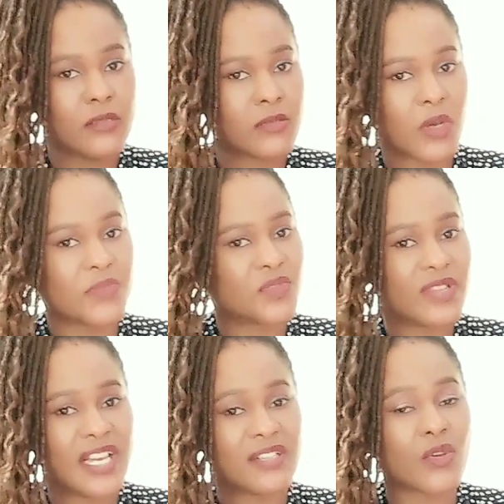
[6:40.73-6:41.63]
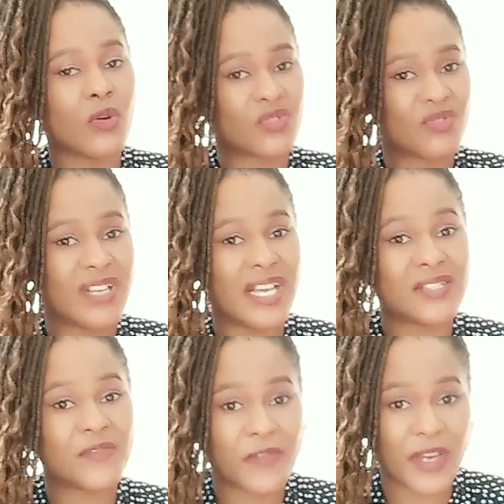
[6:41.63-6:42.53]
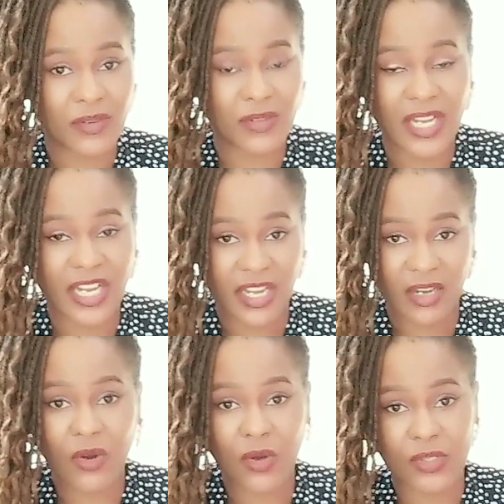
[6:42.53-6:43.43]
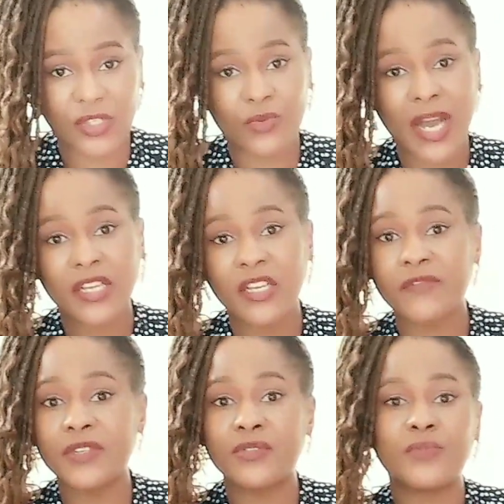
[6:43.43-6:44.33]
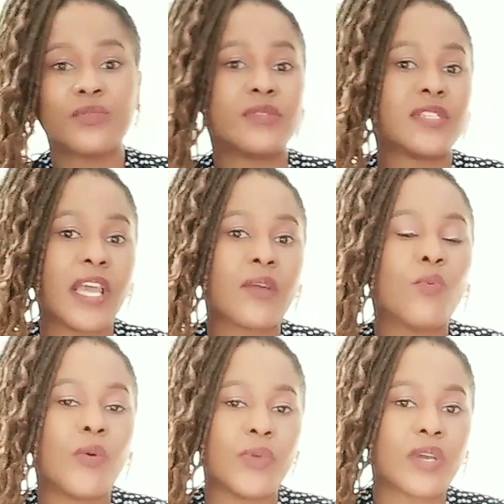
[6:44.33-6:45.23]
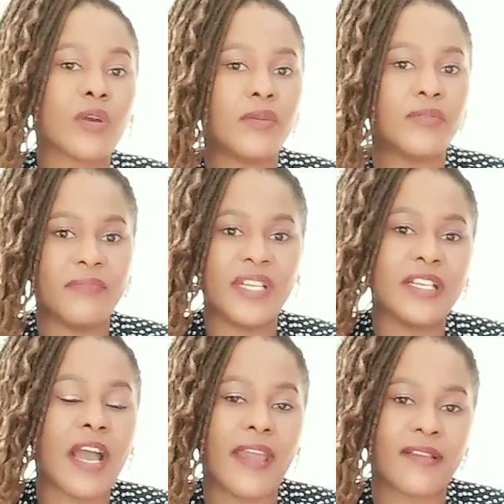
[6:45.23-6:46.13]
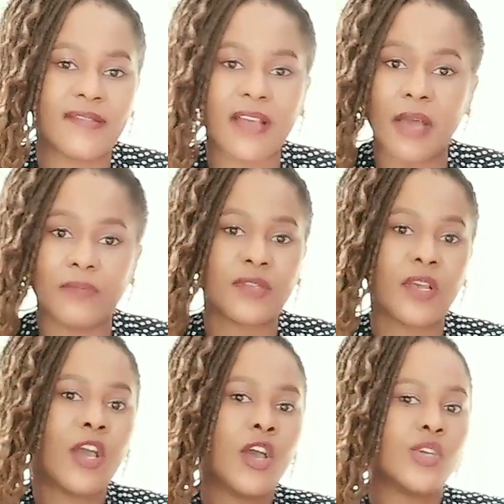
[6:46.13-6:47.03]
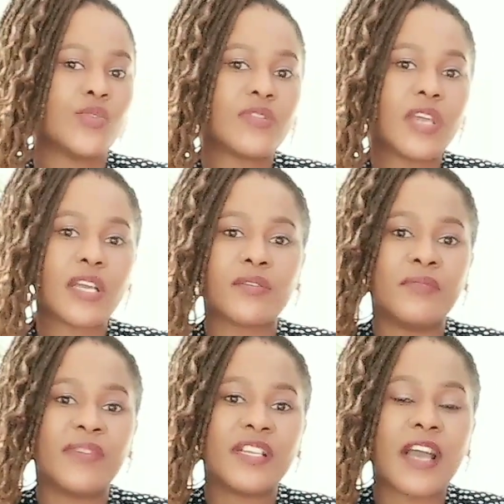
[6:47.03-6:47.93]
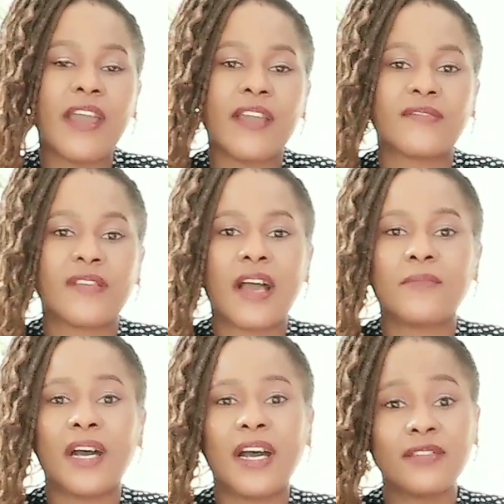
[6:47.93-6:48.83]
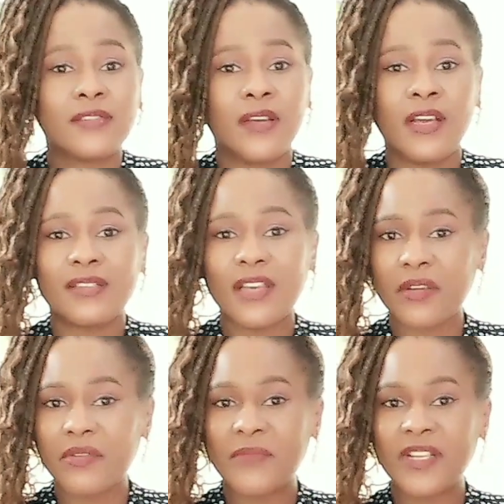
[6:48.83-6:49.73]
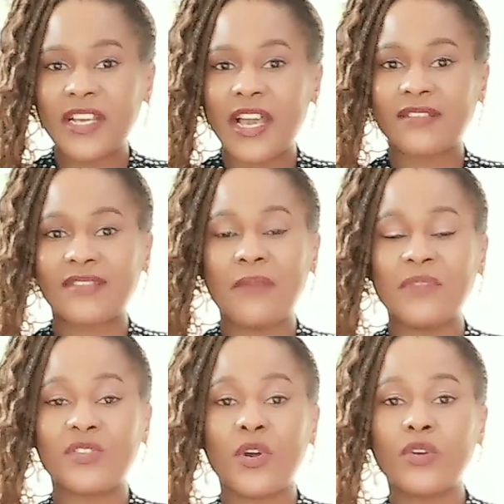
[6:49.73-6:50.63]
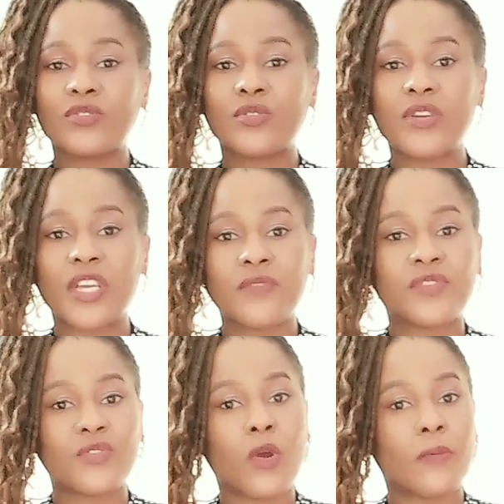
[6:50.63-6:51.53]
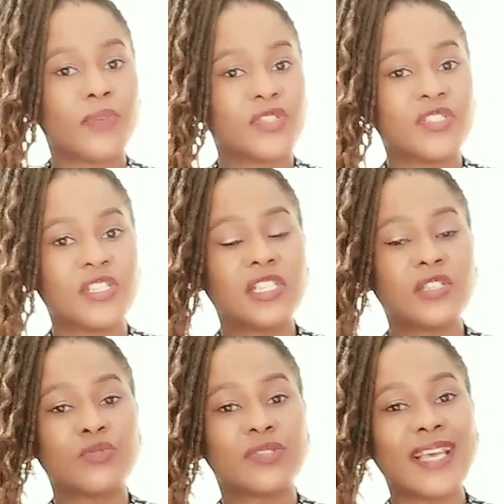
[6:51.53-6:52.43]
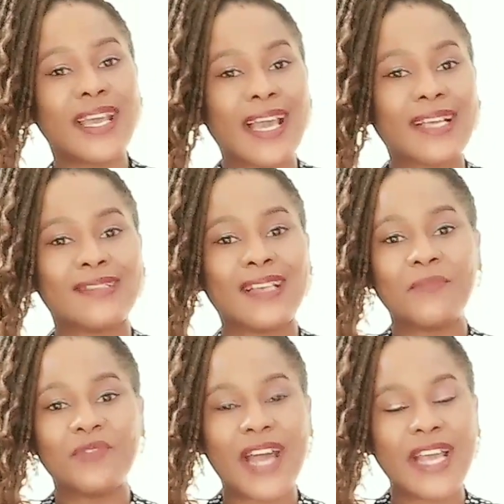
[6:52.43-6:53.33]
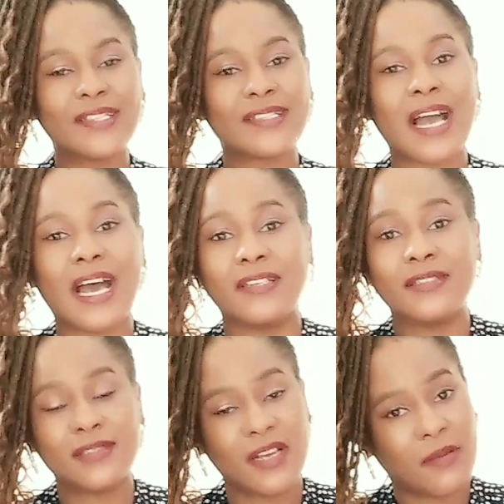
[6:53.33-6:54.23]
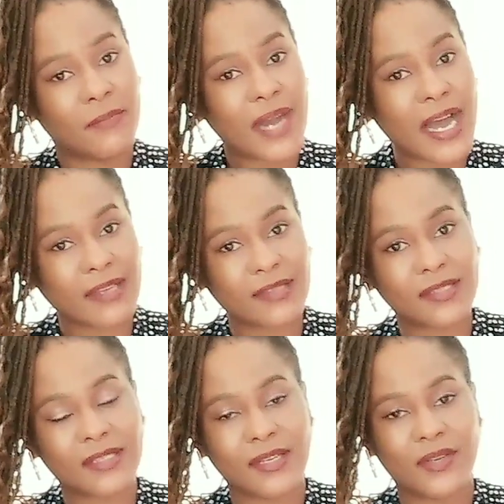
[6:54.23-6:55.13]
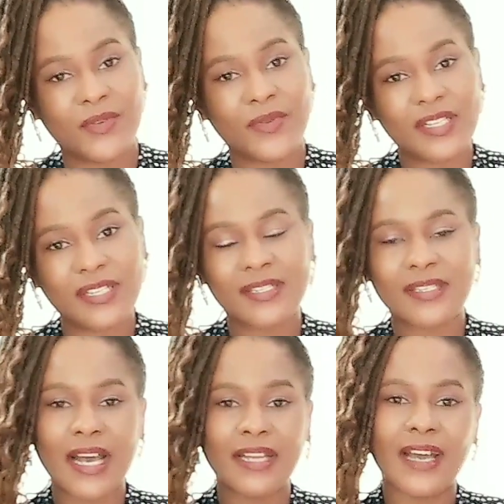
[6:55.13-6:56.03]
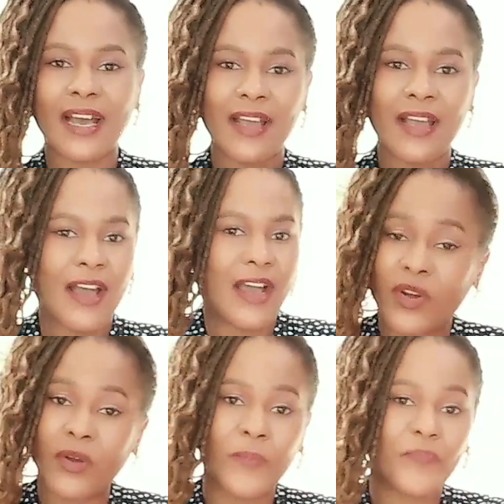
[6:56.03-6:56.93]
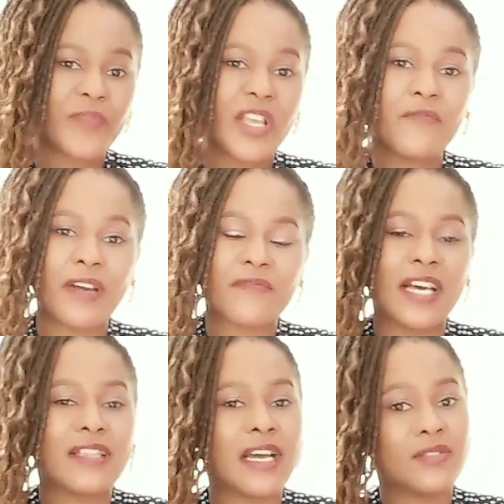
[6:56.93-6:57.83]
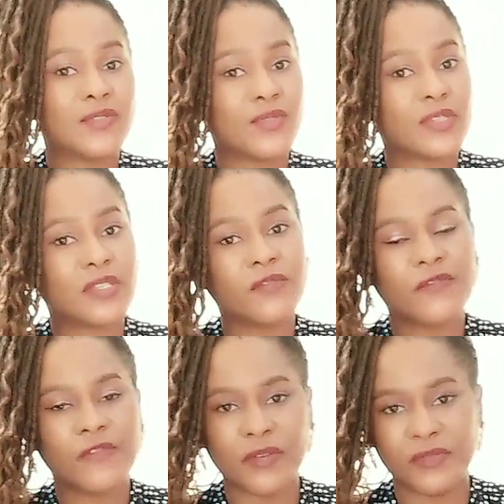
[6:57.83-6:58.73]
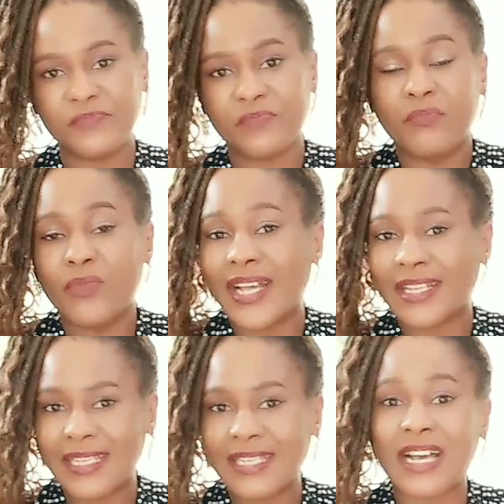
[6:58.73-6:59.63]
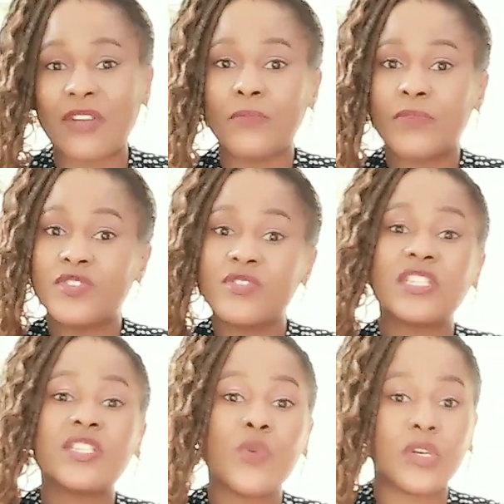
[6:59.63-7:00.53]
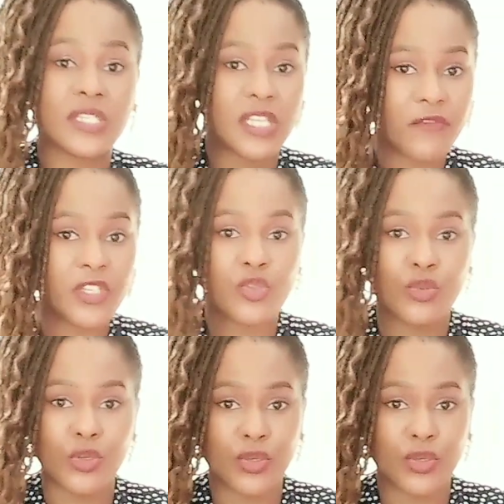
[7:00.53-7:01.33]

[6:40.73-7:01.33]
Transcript: some students fail in the course, you are given room to take what we call remedial exams. You take your remedial exam, and taking remedial exam, it also gives you opportunity to take exam right and pass, you understand? But if after that you still fail, but at least an opportunity was given to